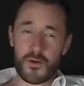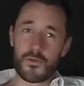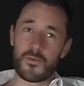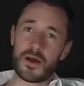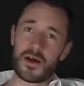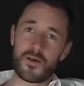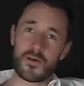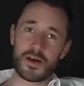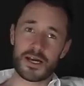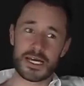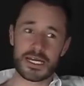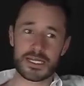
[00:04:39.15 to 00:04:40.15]
Well,
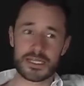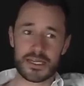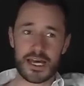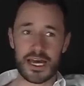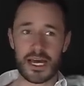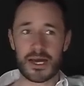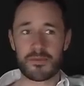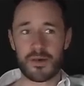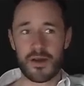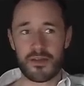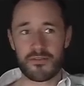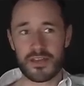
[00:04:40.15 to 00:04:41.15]

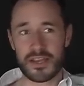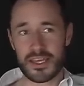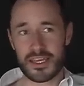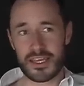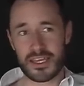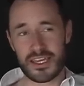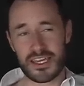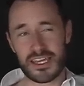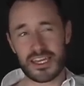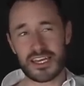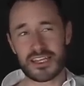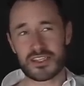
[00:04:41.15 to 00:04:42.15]
I
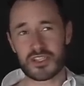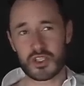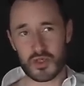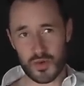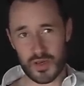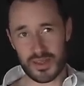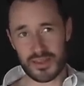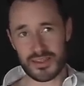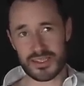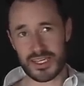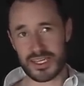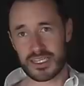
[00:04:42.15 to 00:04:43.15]
really enjoyed the
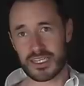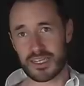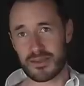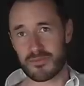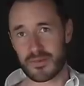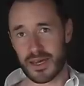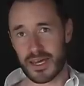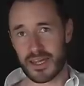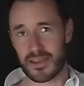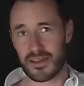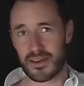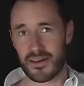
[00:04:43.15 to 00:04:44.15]
teaching,
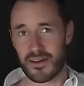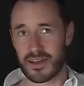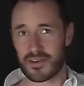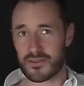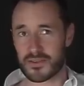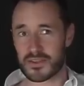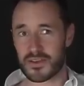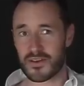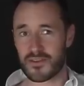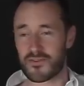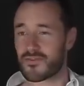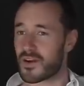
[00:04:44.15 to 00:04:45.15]
but I
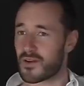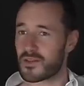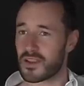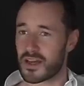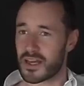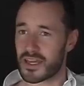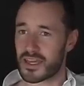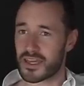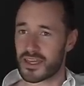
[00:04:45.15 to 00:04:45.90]
also felt like